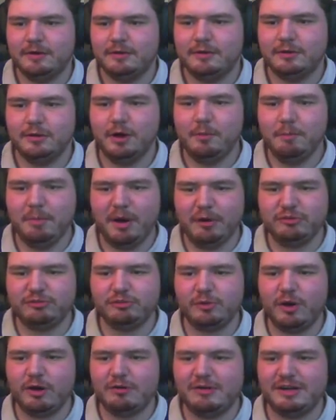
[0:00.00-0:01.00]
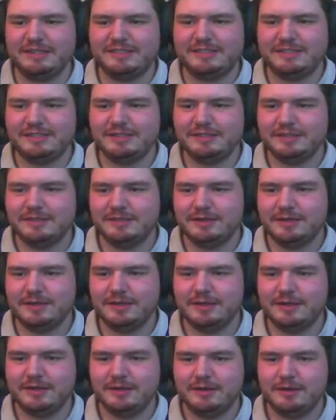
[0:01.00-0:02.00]
Lombo Suarez.
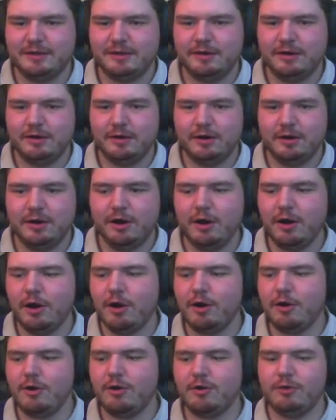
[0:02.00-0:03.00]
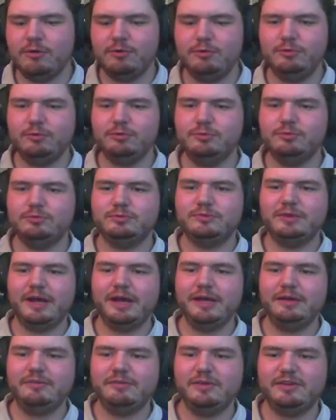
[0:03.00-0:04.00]
Oh,
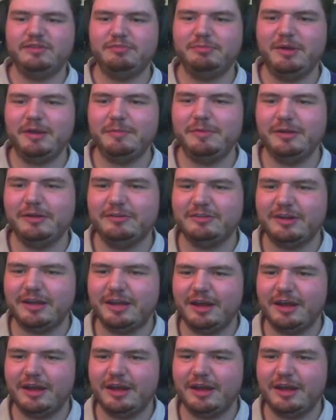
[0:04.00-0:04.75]
Davis maybe. It was that